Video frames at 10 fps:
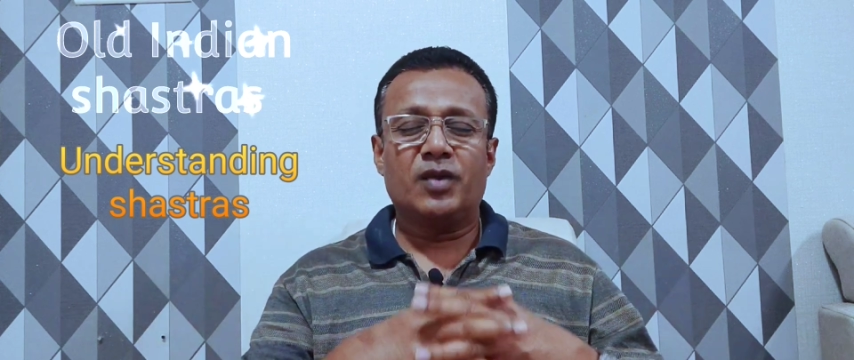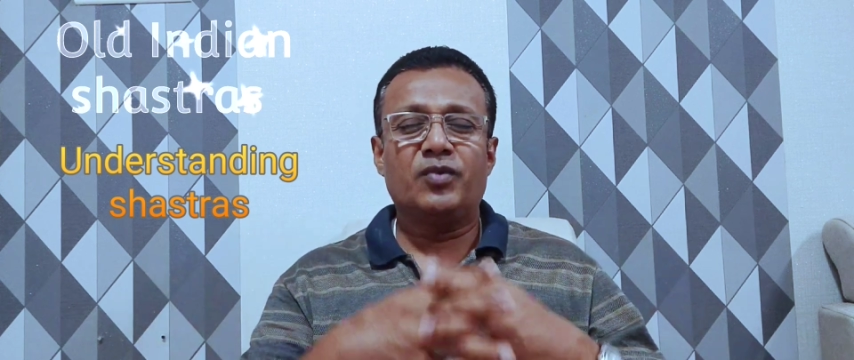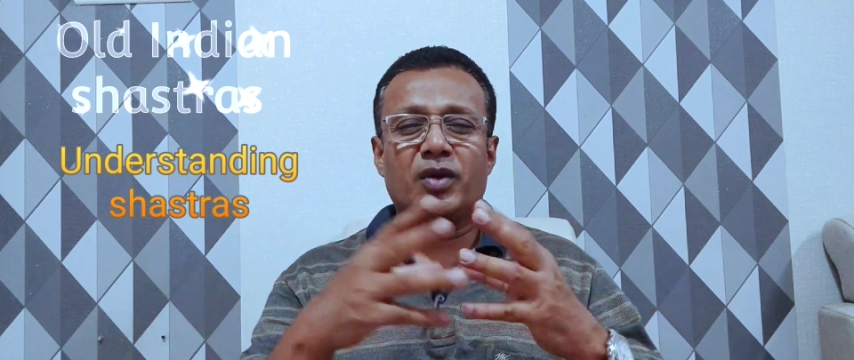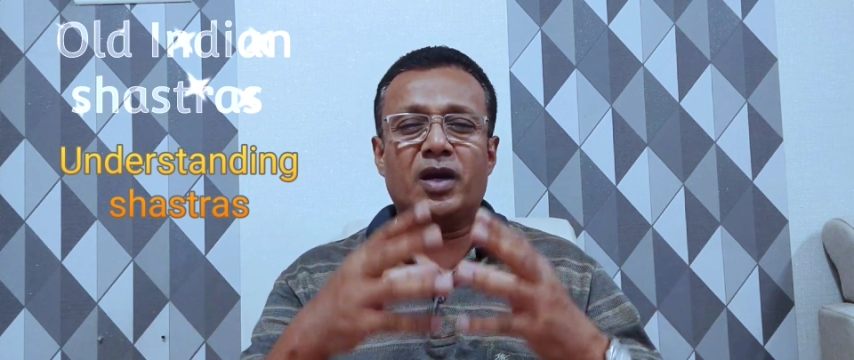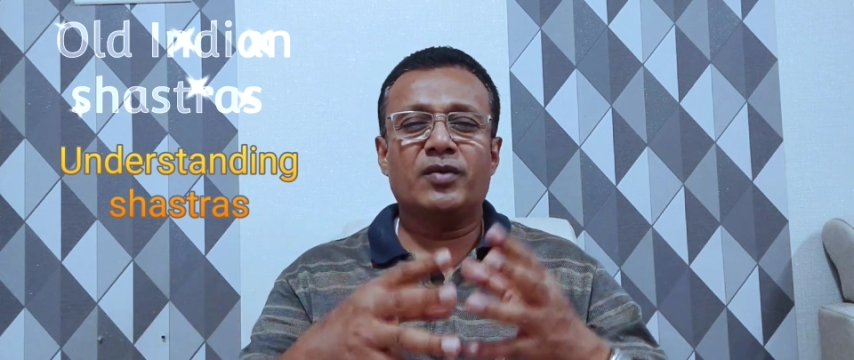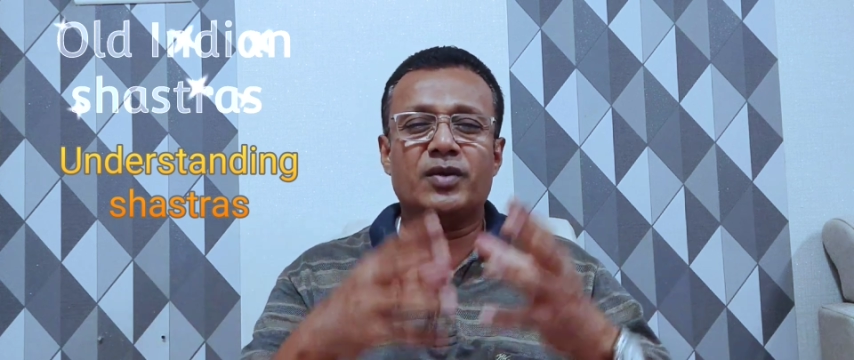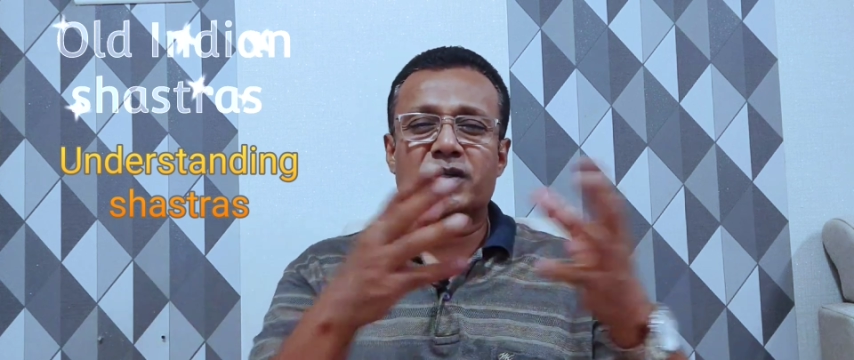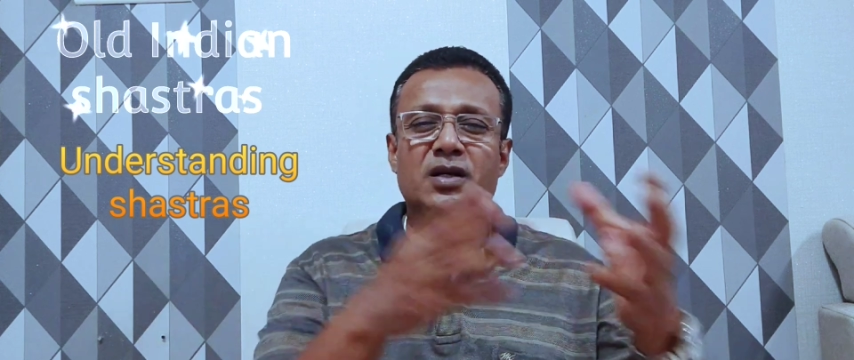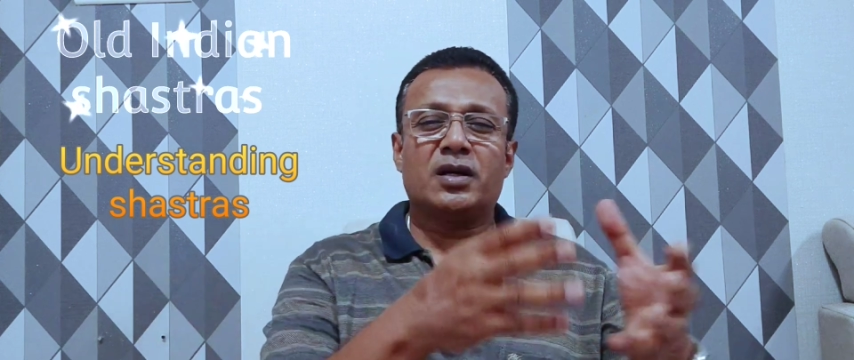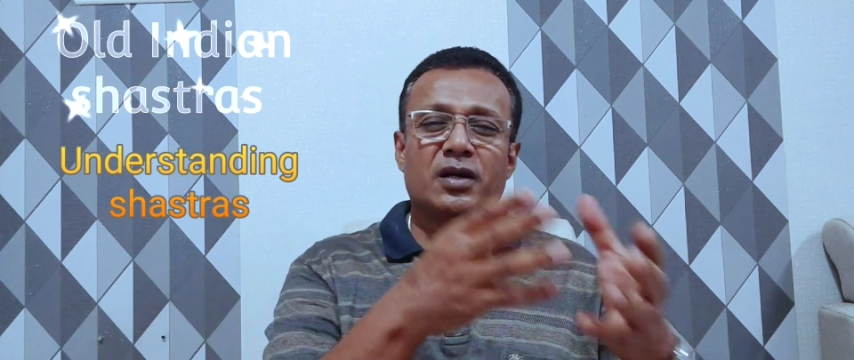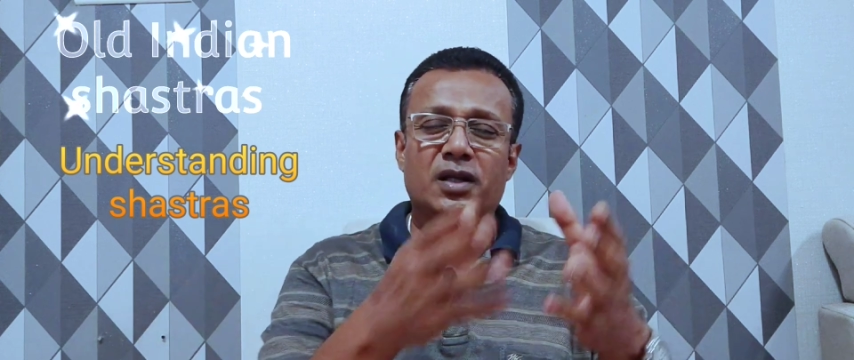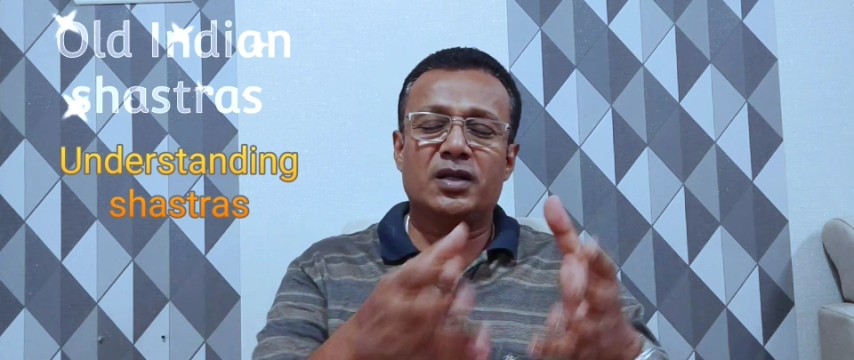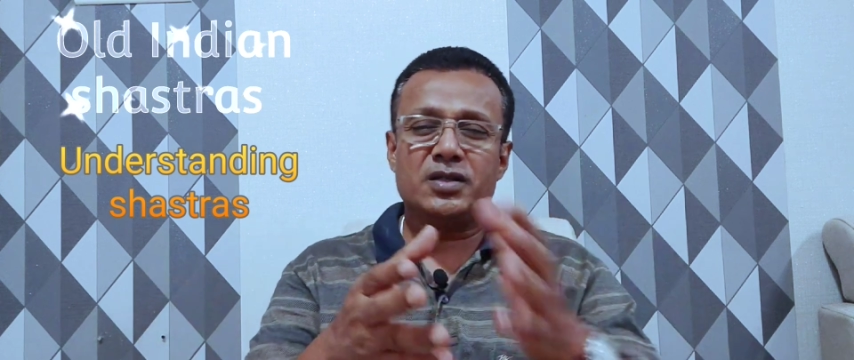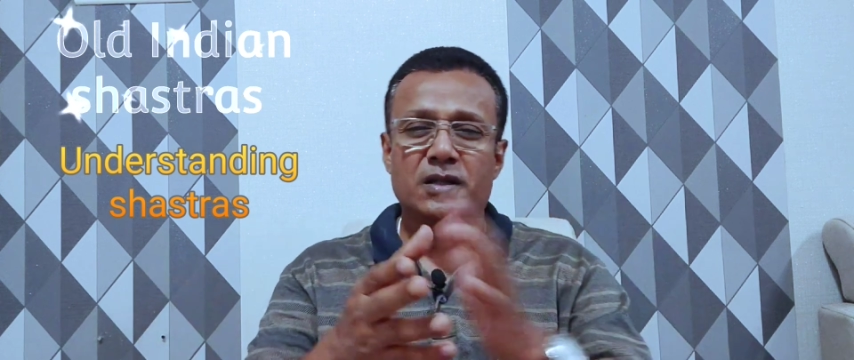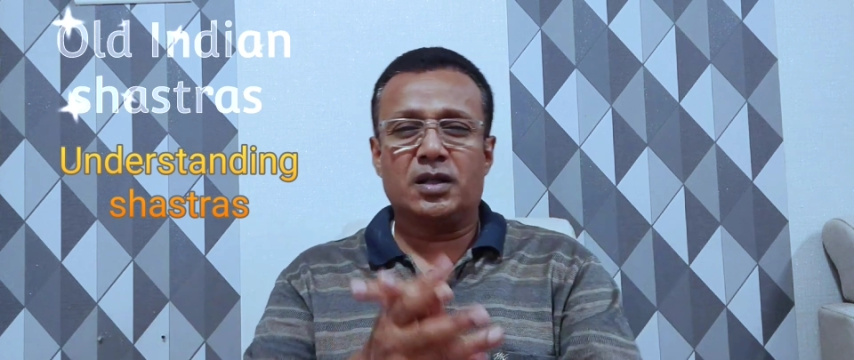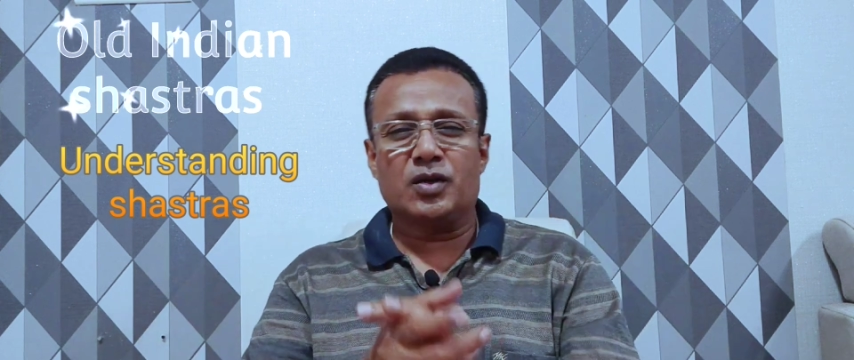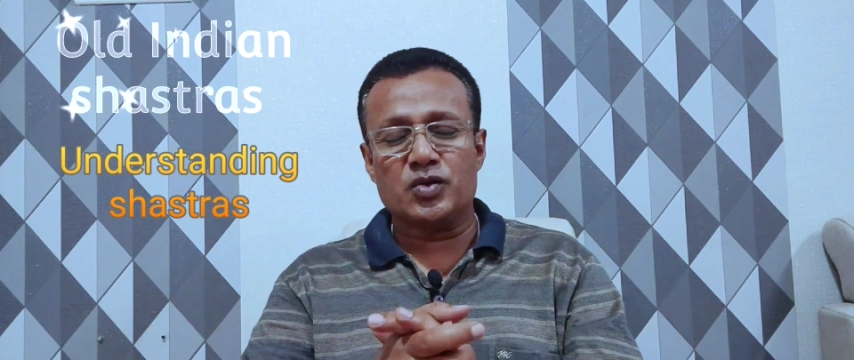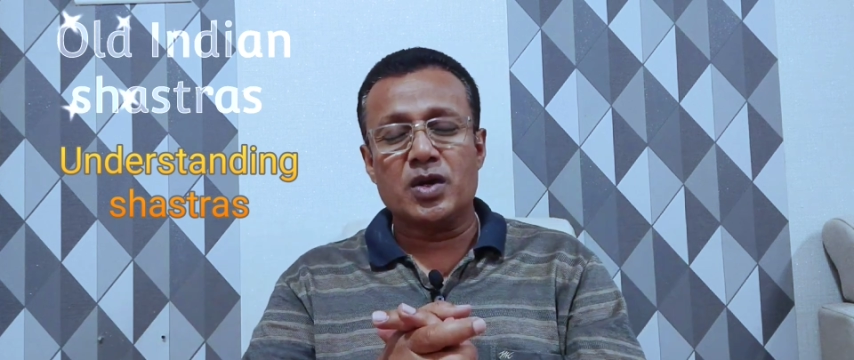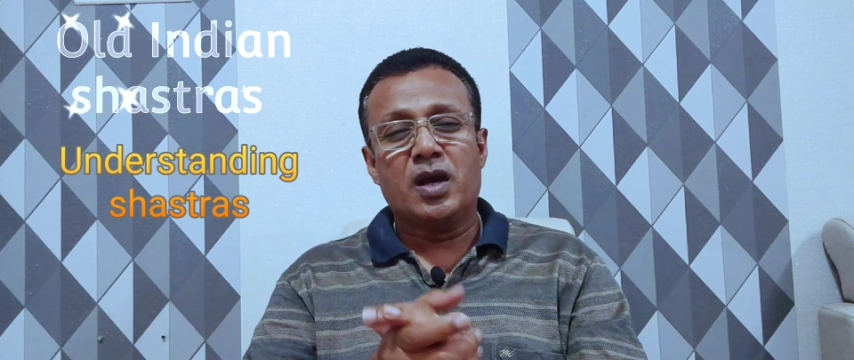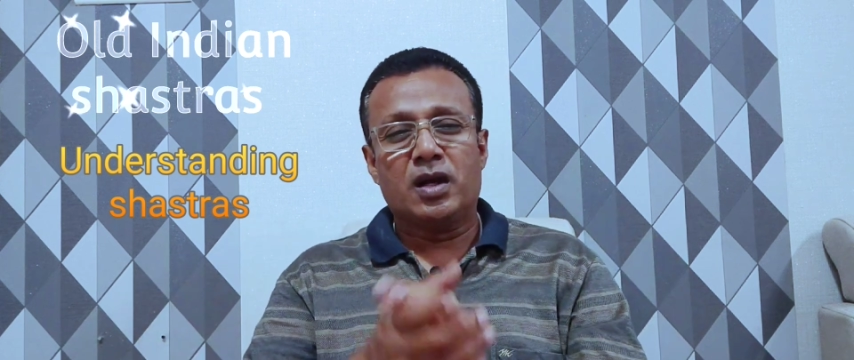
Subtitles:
If you are having certain things in the house,